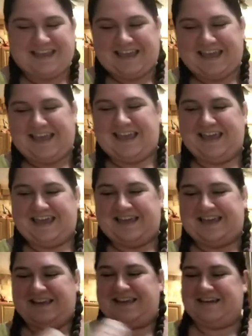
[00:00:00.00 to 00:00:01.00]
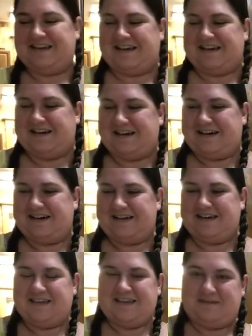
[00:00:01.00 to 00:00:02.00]
And
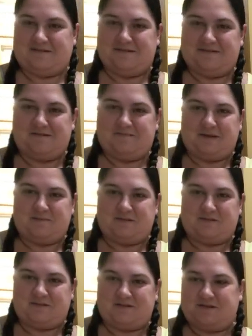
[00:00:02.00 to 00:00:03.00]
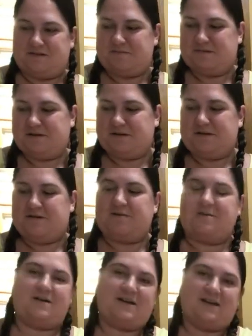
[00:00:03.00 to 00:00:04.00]
either maple syrup
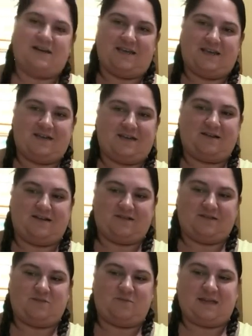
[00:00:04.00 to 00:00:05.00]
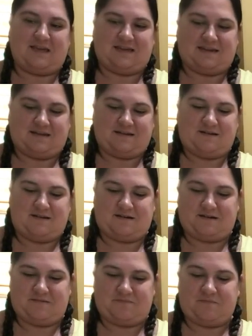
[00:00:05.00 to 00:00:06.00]
or honey, and I'll explain
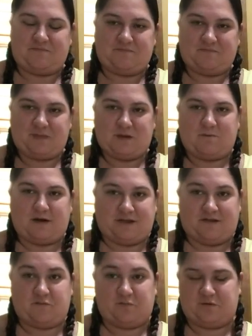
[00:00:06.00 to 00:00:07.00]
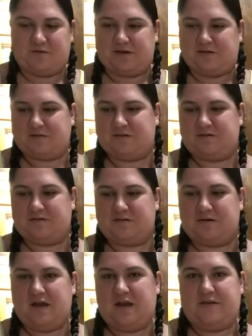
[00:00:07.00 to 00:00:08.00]
why I have both out.
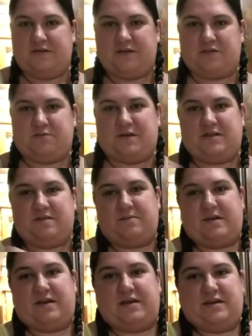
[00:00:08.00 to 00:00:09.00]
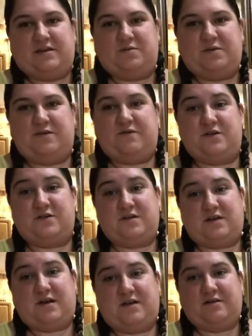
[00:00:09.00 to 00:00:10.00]
So this recipe is pretty
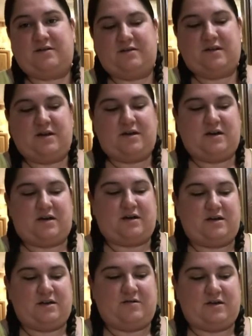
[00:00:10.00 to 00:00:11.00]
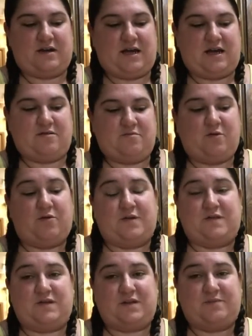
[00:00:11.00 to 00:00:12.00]
versatile. You can add more
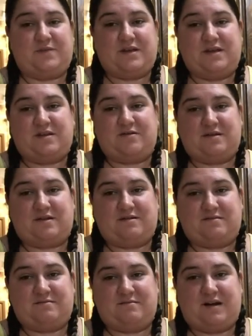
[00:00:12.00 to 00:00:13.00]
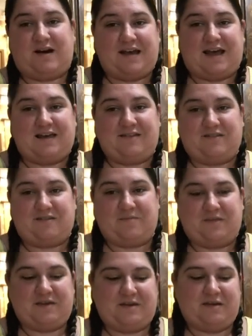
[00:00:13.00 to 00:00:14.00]
of something, you can not add
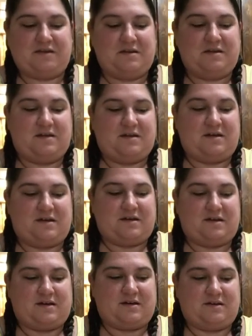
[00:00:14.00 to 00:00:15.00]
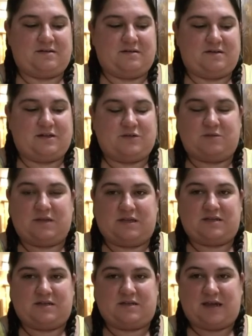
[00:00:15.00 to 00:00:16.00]
something. It's really
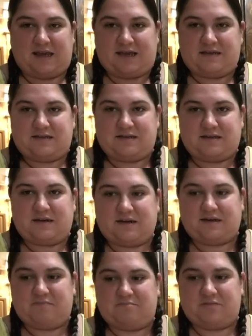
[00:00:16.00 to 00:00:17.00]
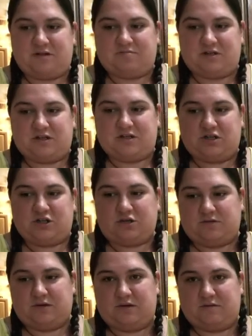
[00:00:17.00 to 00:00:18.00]
to taste, but I'm just going to
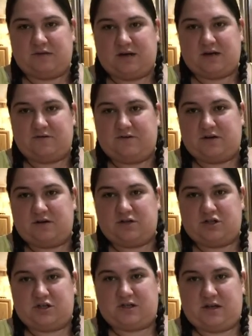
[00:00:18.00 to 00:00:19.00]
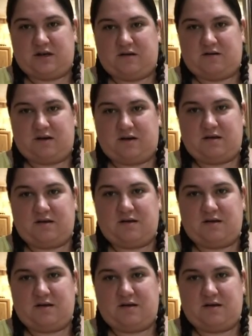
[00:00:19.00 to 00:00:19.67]
show you kind of a generic